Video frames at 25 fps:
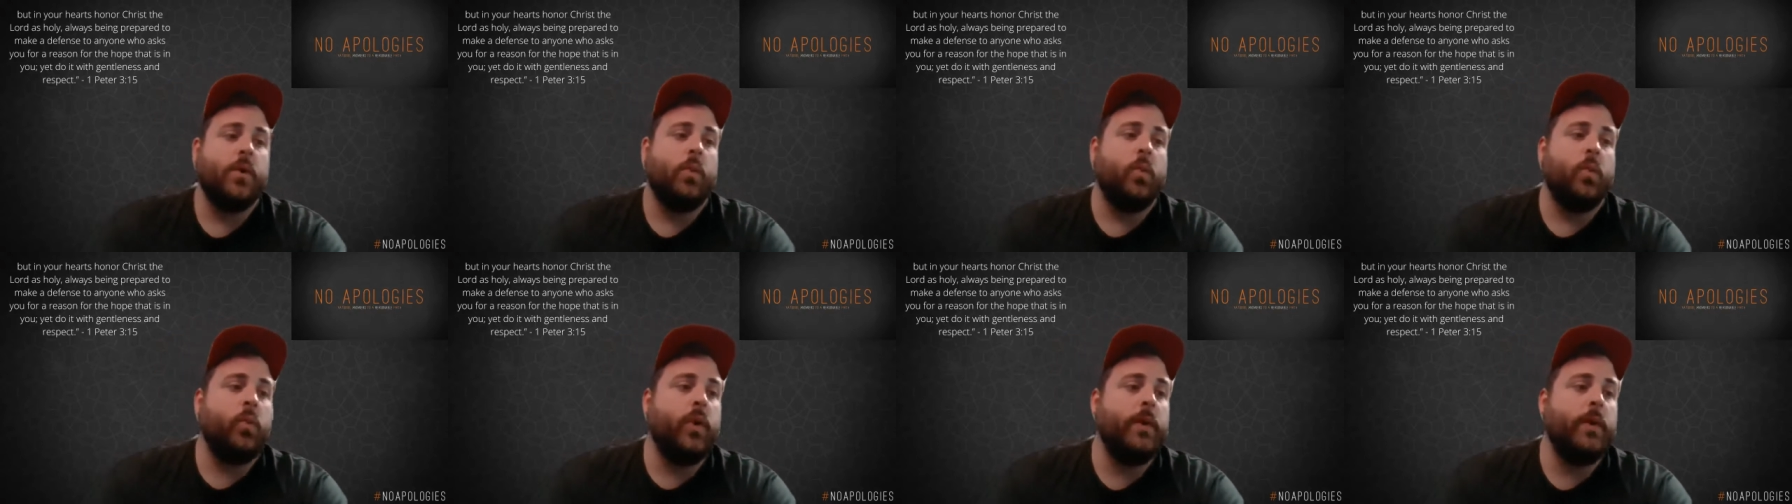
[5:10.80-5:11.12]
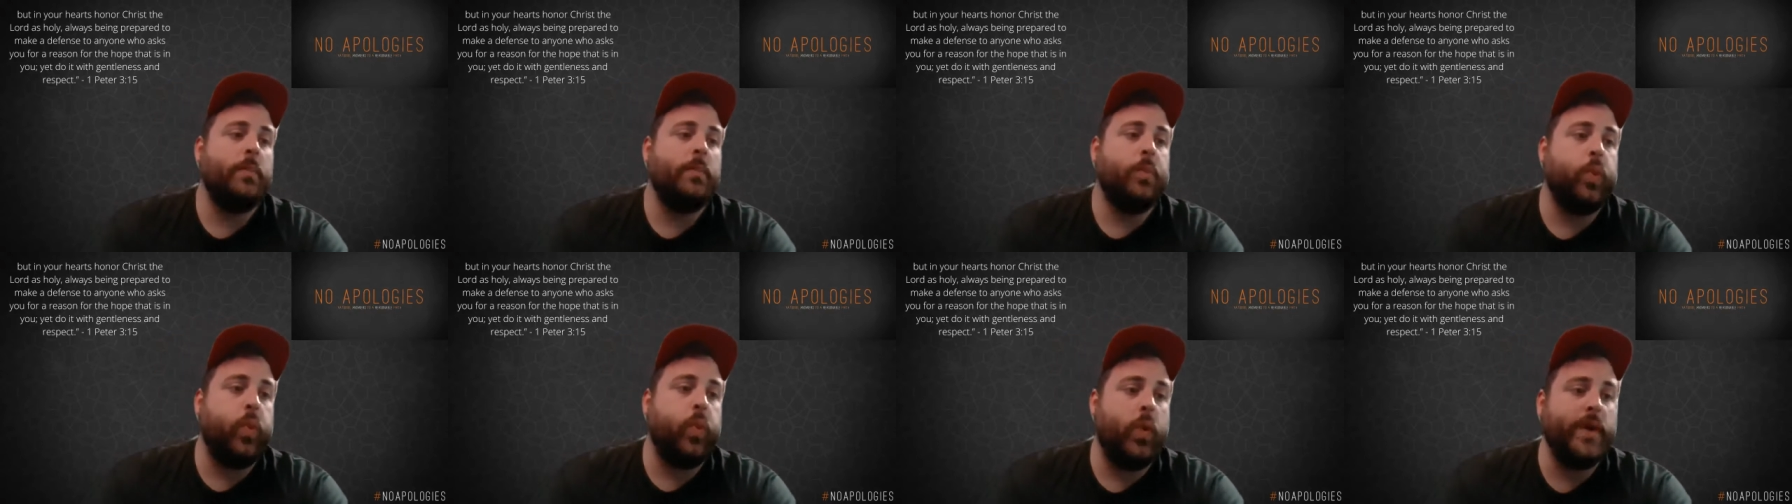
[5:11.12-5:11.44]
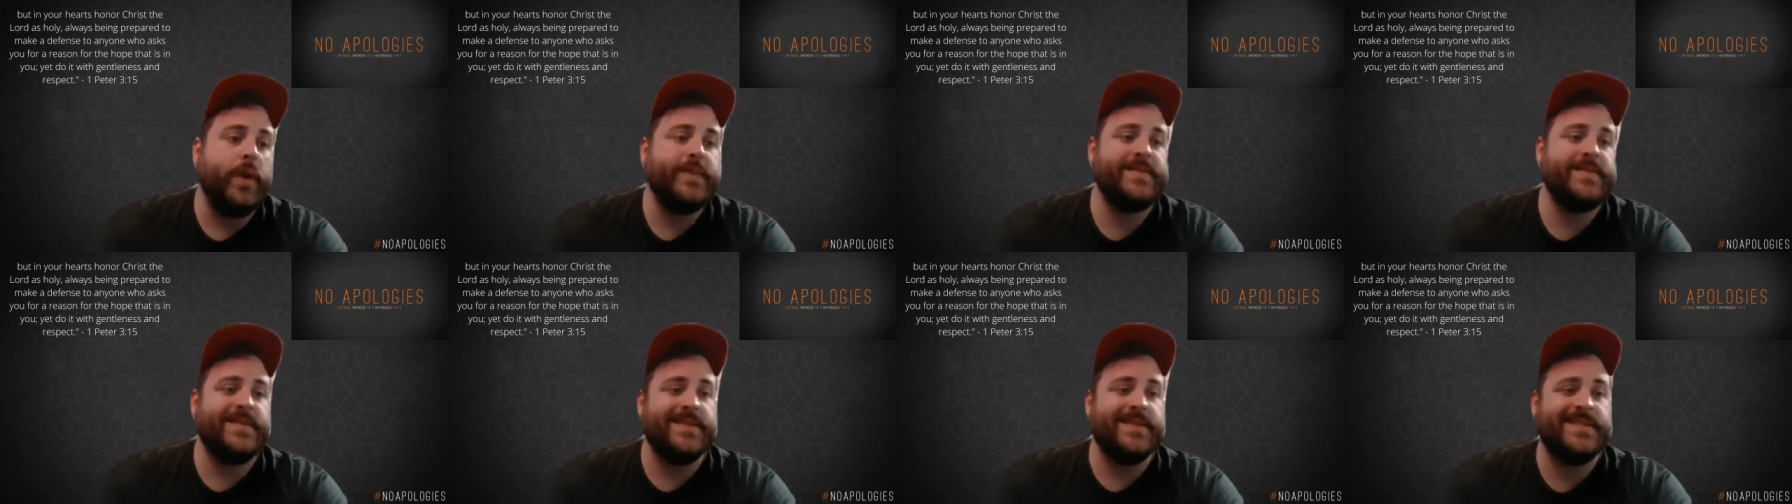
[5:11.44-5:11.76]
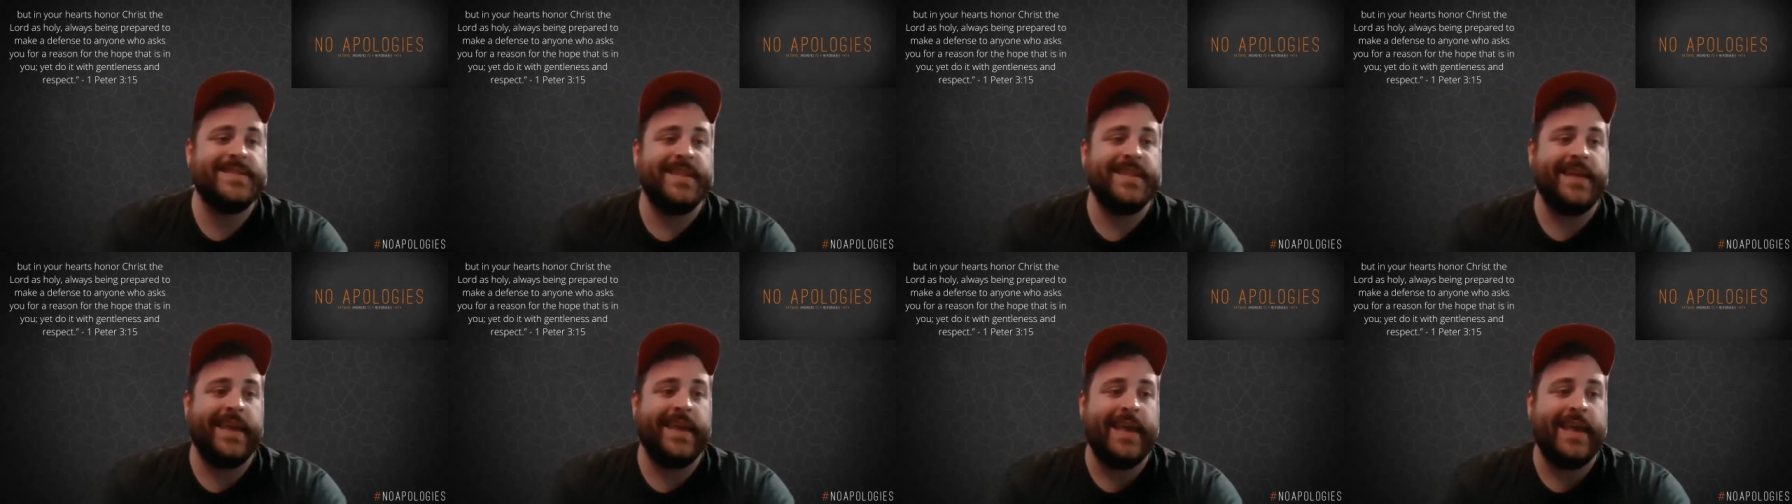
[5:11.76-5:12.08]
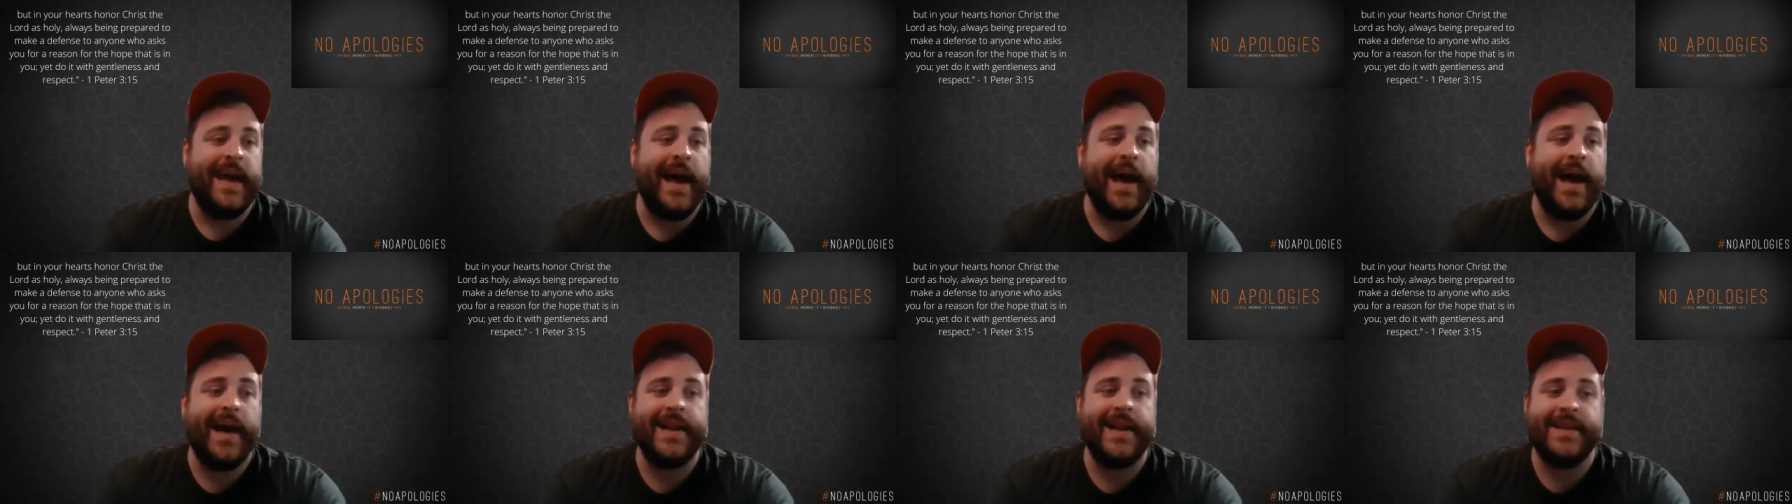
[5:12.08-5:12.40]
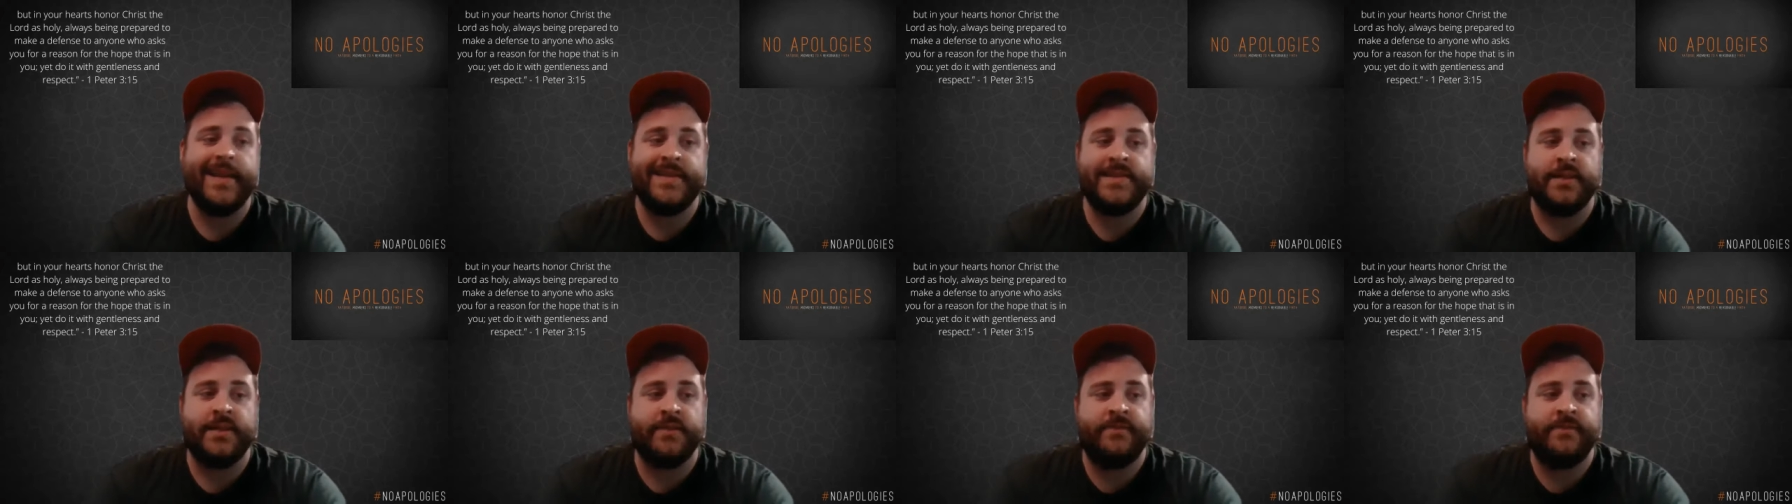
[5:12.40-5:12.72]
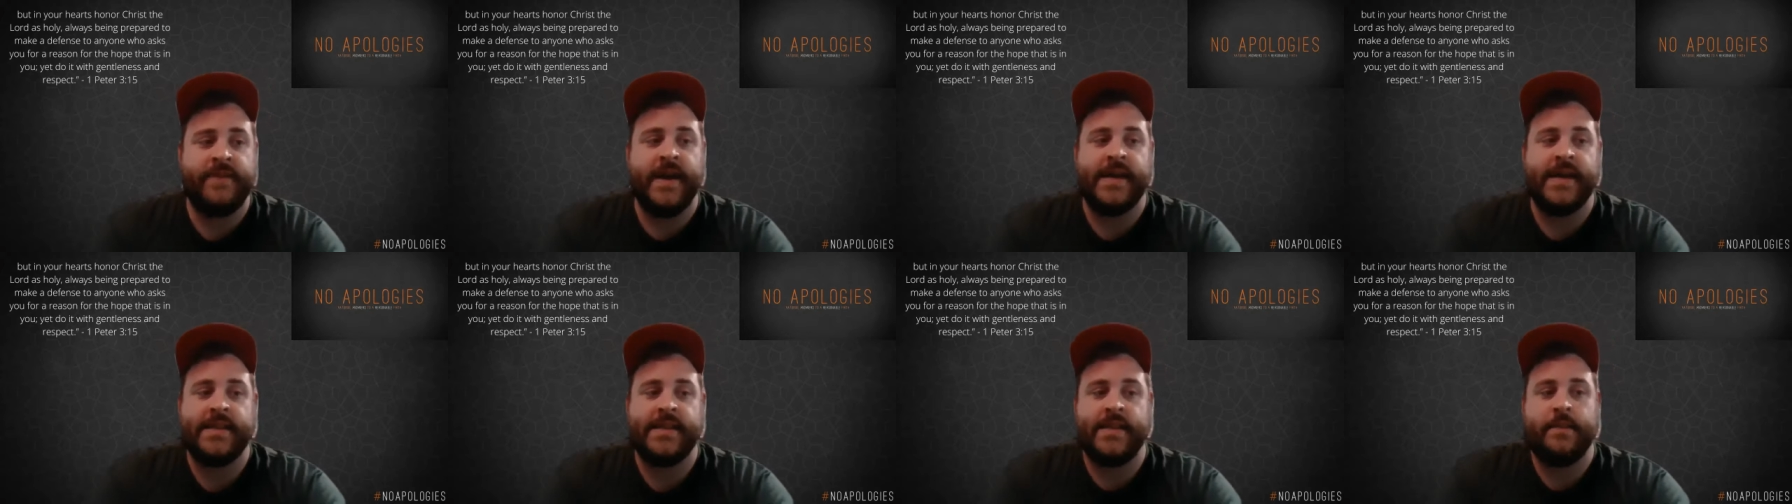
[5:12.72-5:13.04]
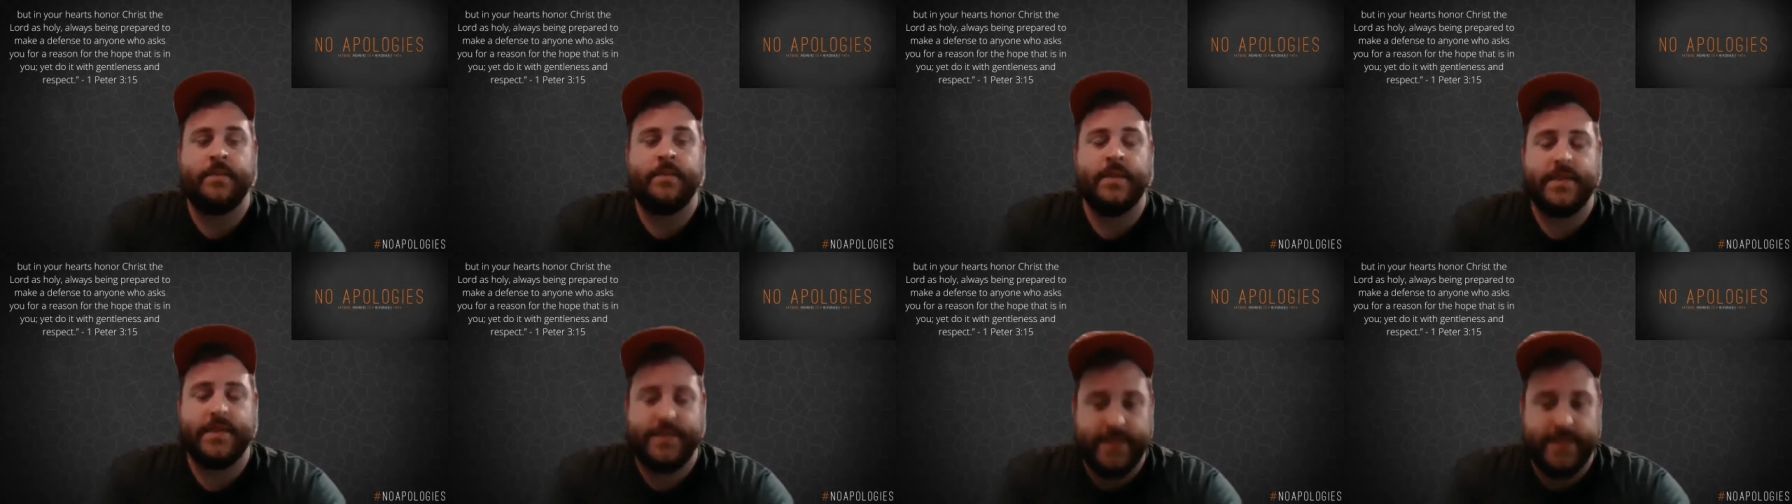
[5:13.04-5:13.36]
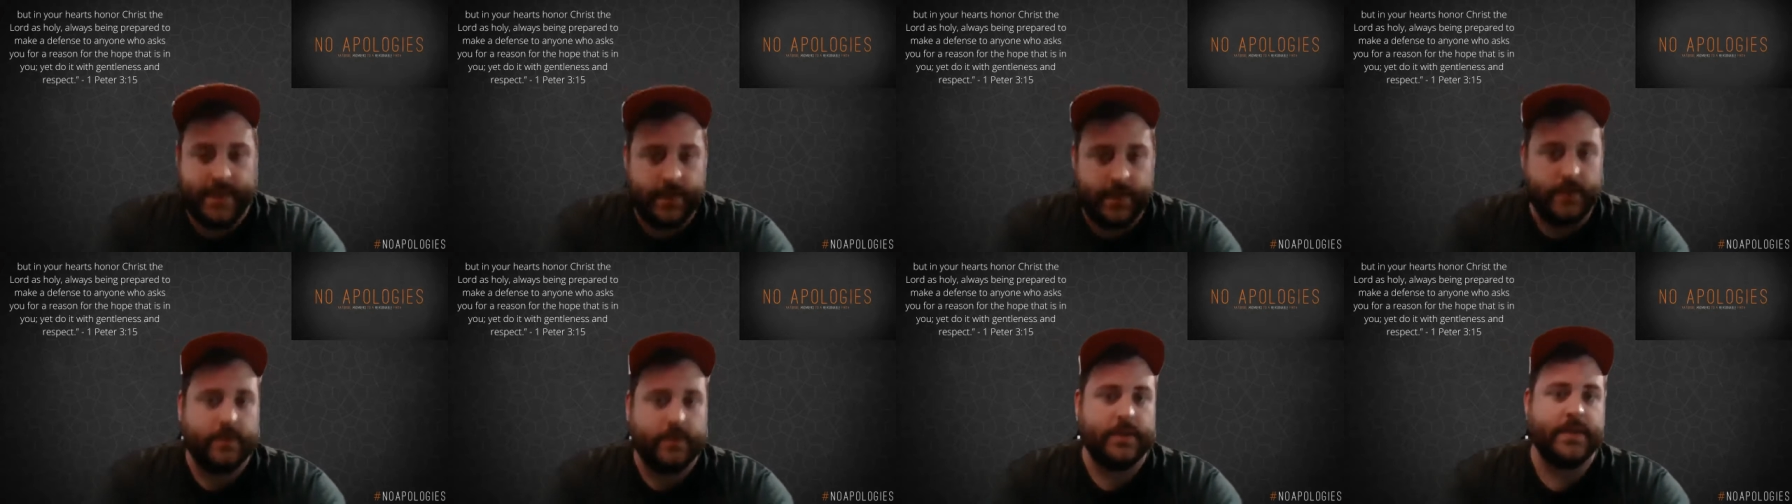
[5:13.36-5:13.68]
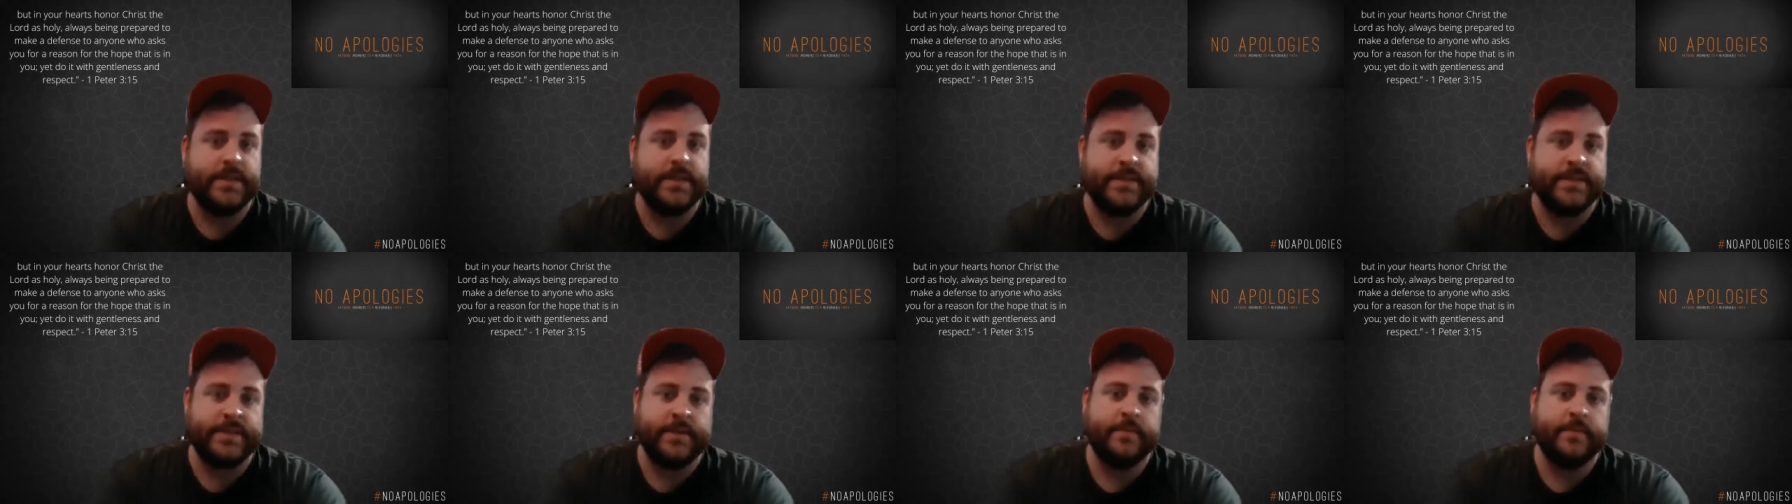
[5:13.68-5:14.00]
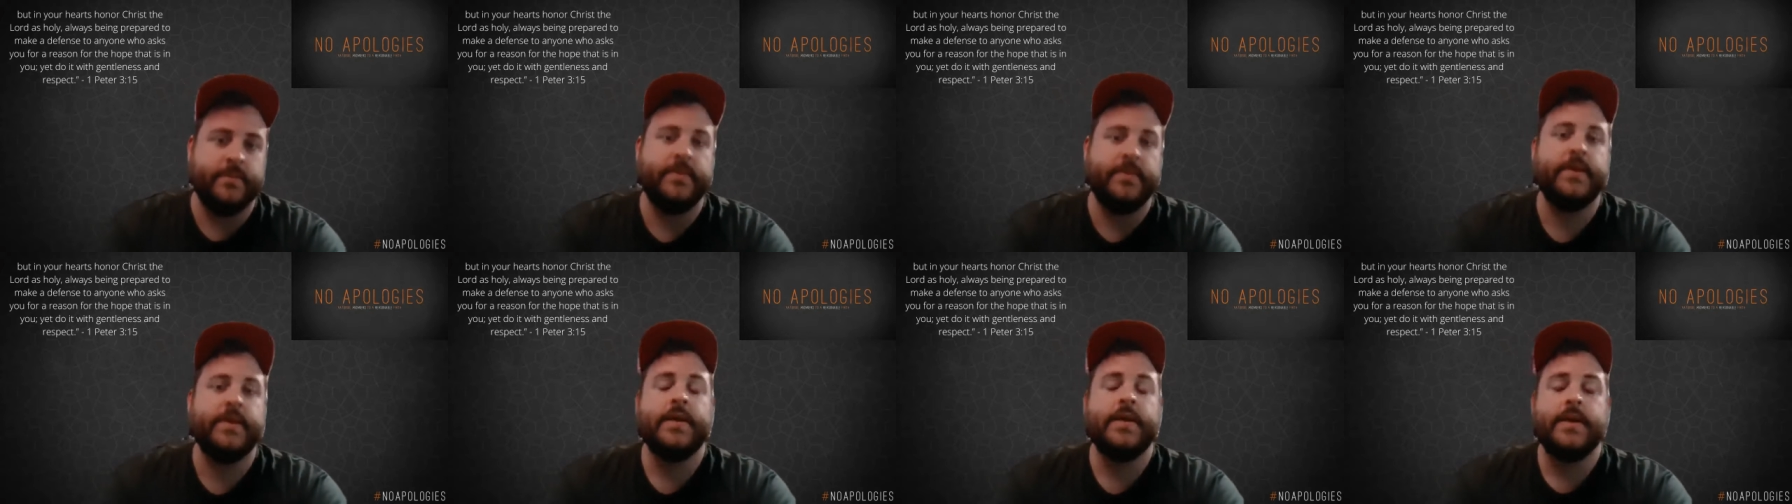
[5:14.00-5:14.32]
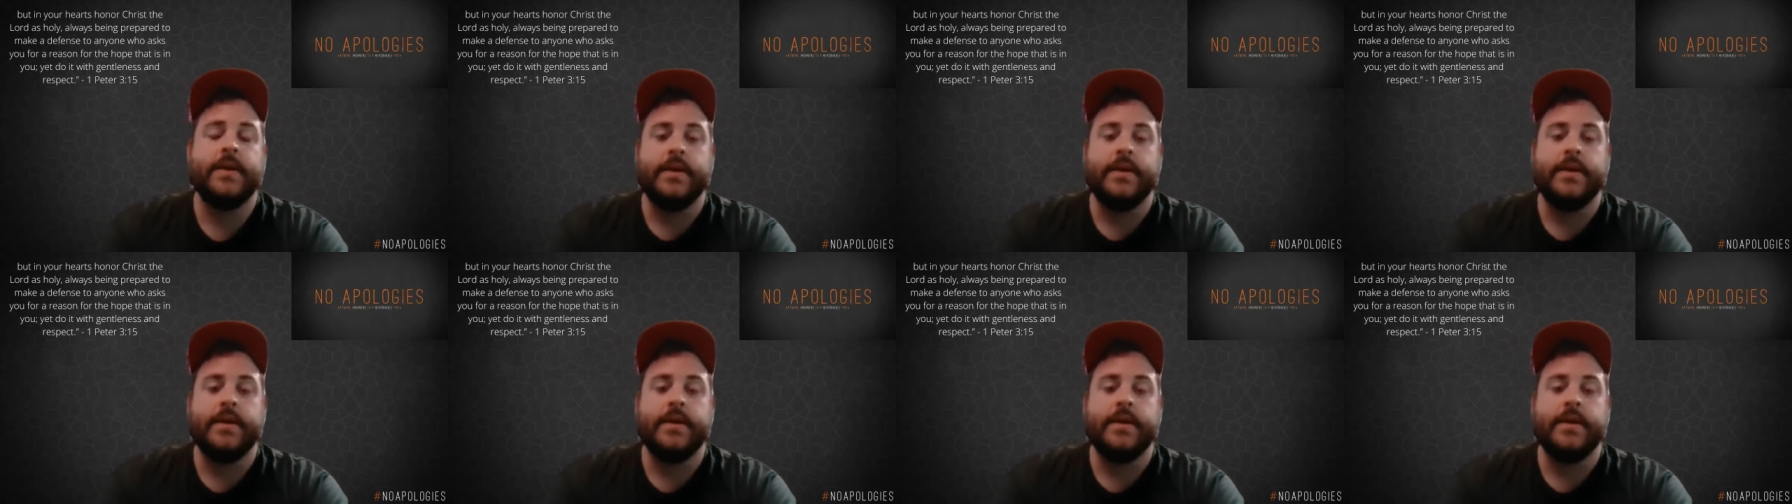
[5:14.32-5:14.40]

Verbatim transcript: what points us to God is the fact that materialism